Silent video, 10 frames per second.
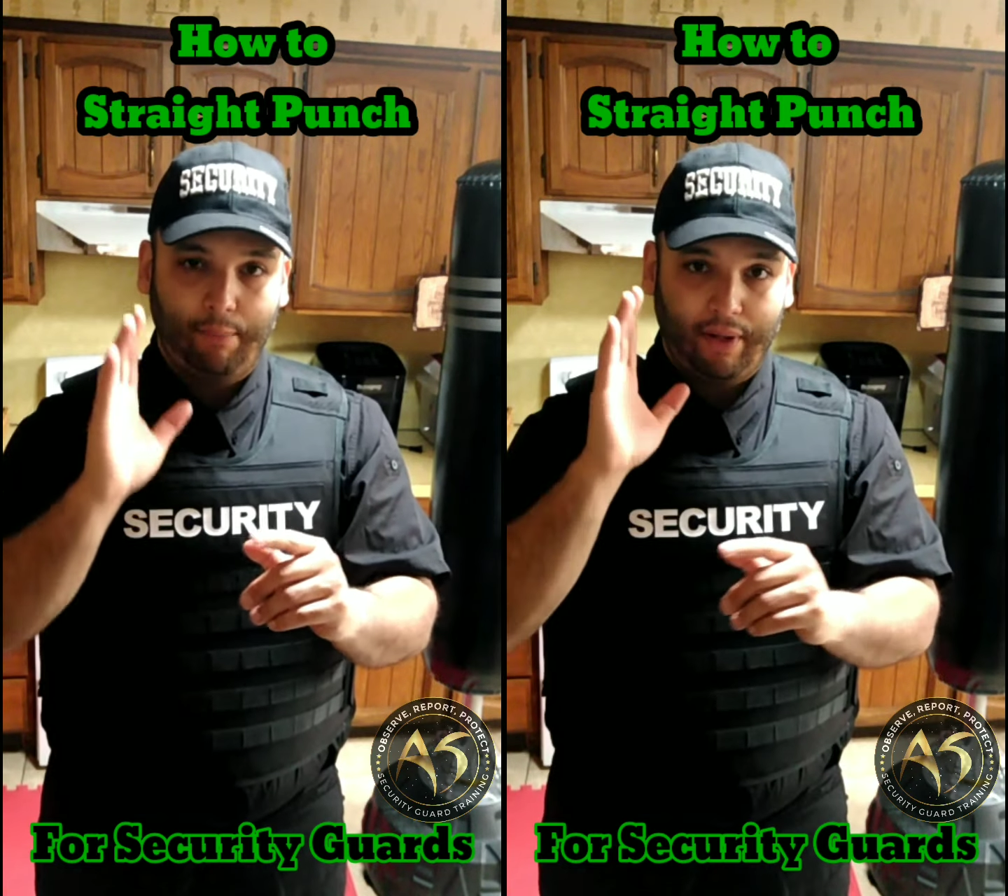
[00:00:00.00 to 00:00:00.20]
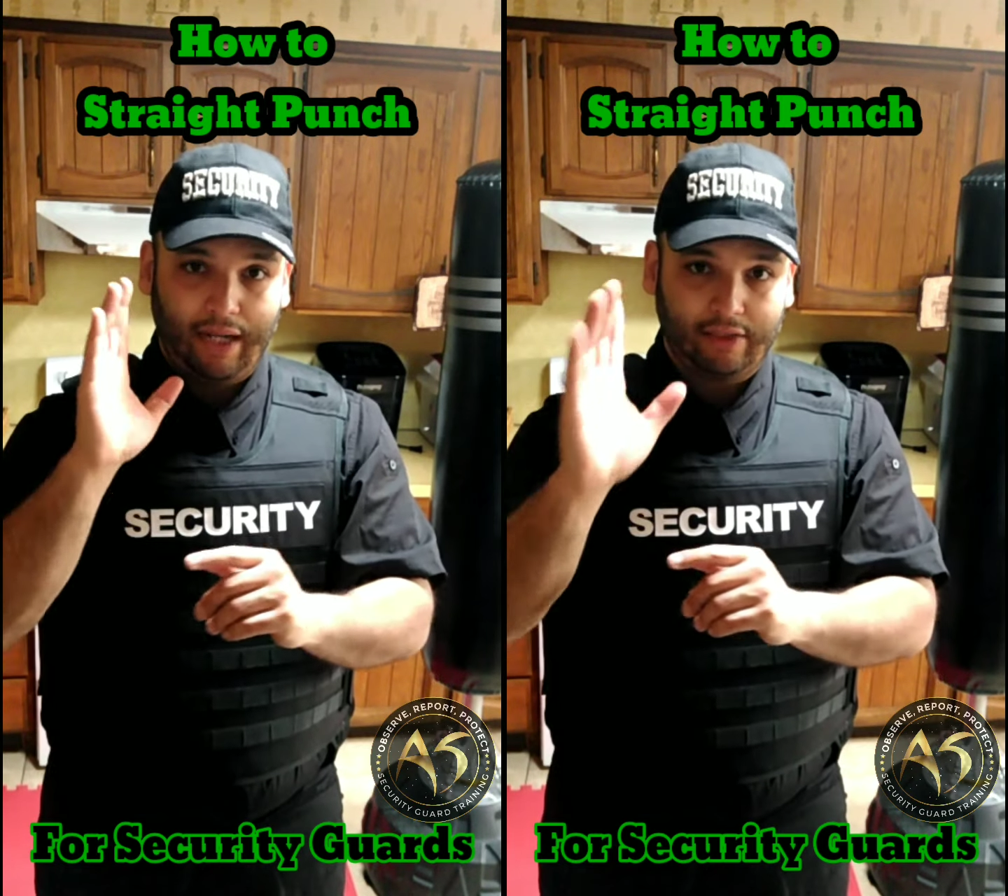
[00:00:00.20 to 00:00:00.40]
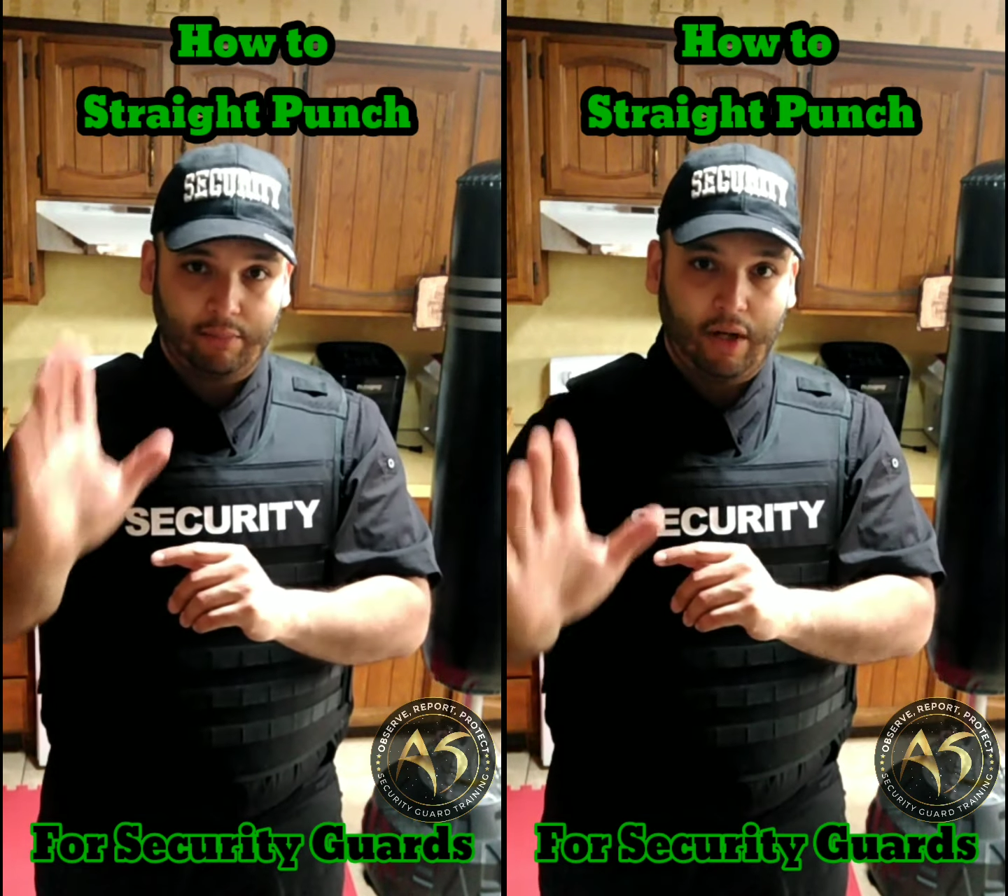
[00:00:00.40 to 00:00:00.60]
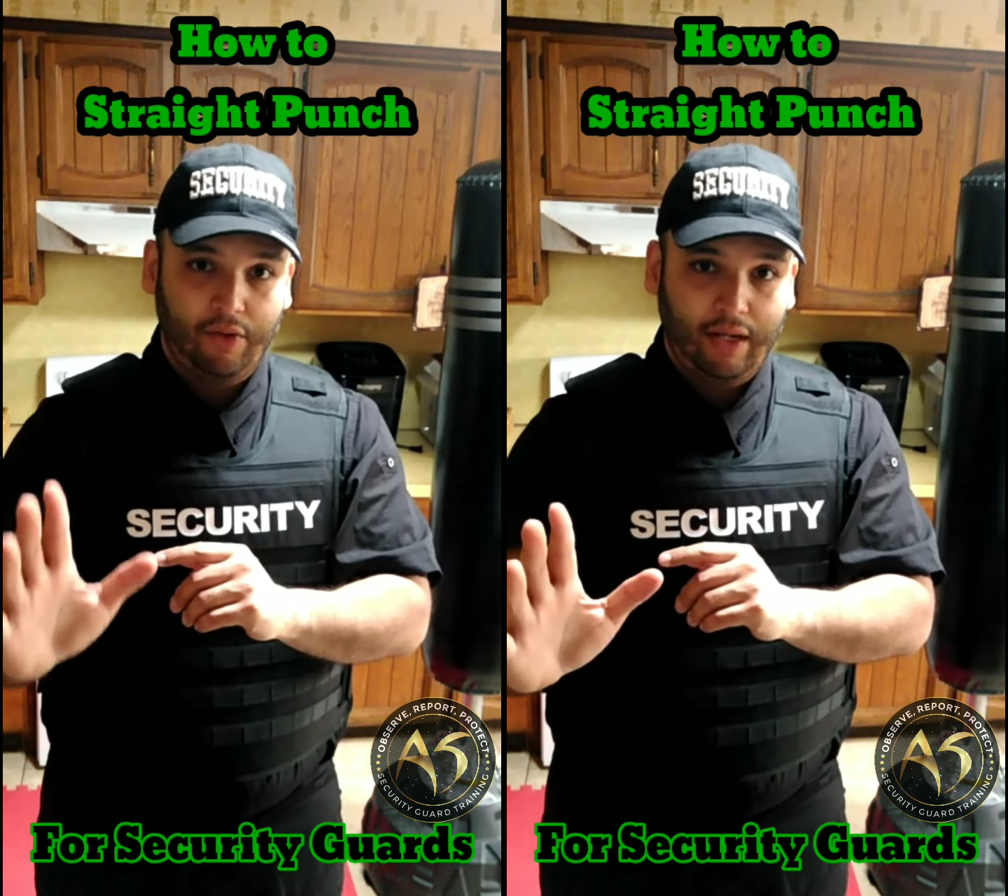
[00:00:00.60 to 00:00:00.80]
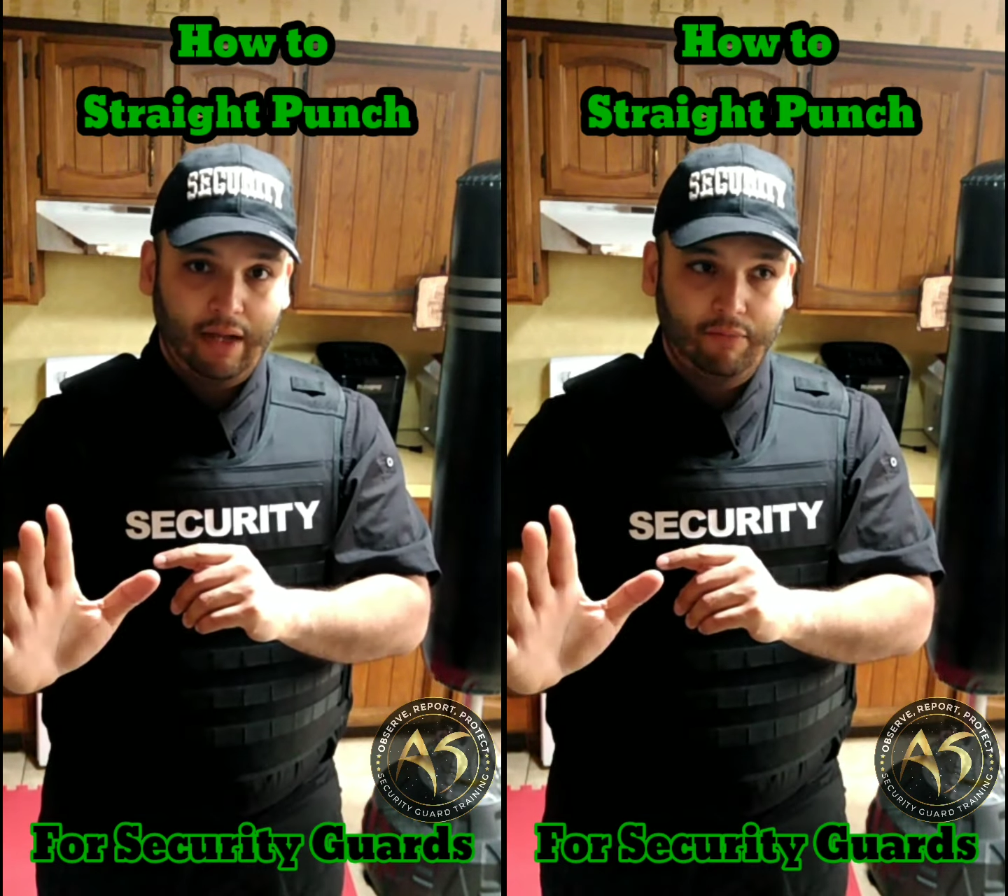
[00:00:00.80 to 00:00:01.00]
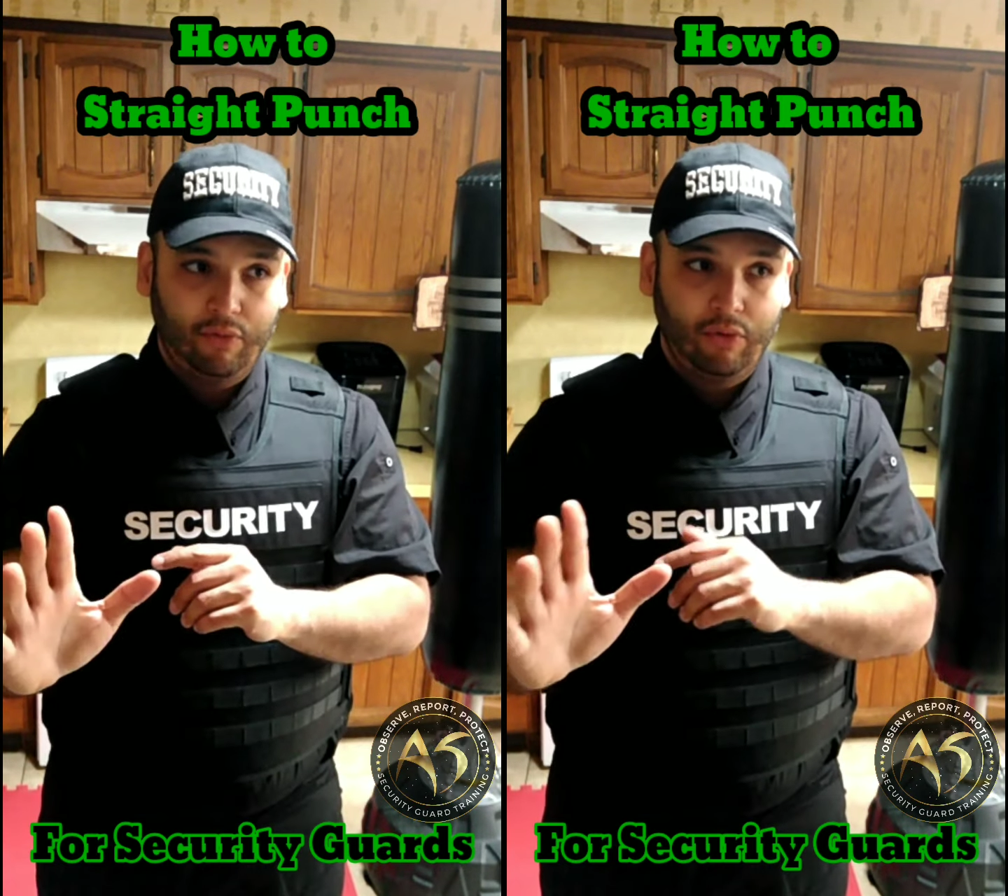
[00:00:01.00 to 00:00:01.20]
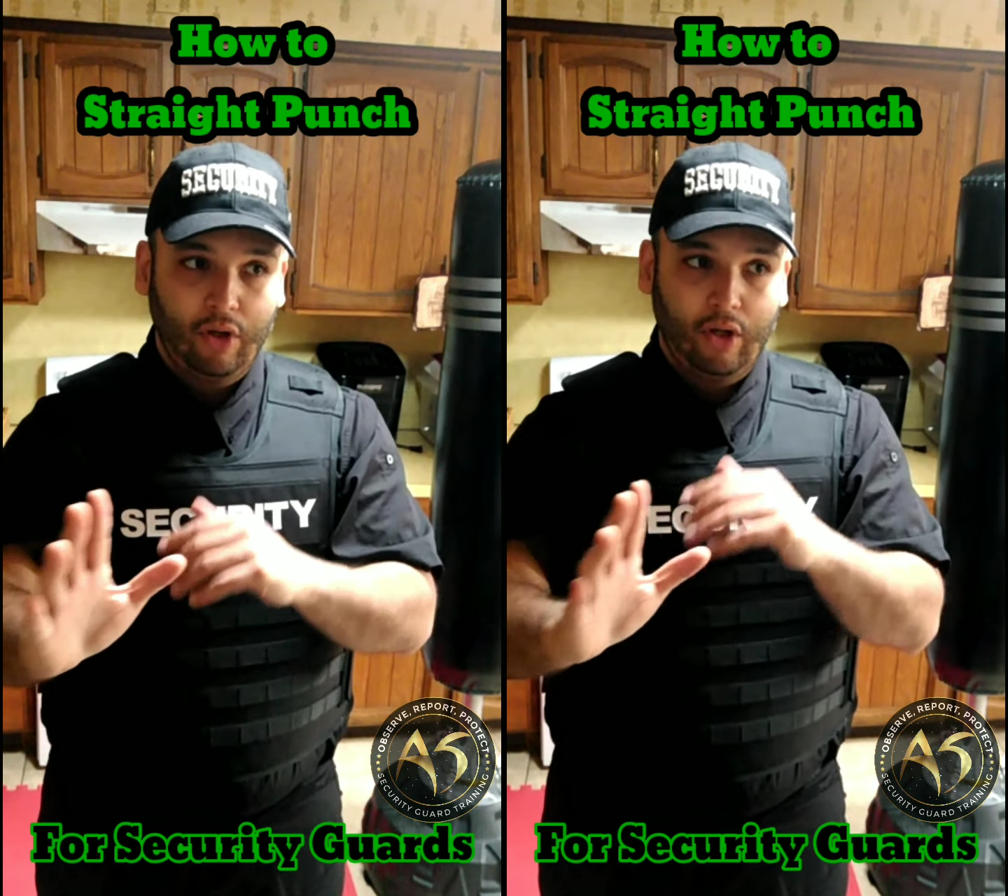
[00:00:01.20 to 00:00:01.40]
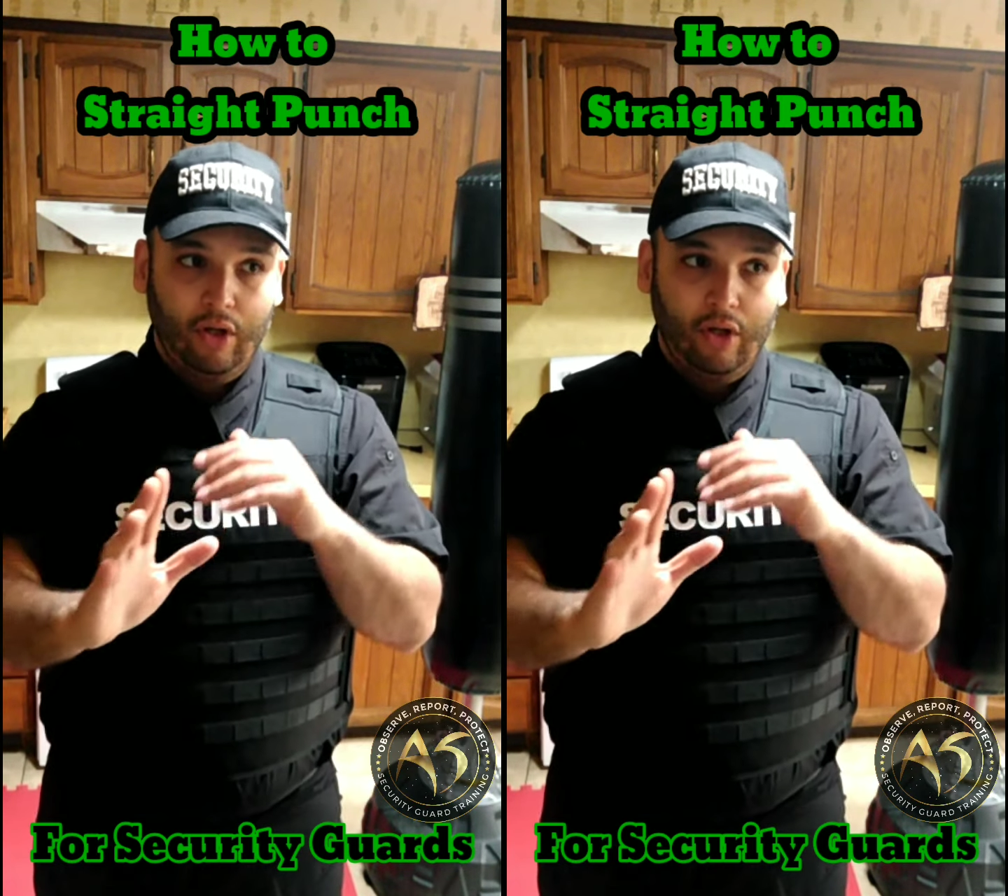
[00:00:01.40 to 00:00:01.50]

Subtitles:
But at some other level,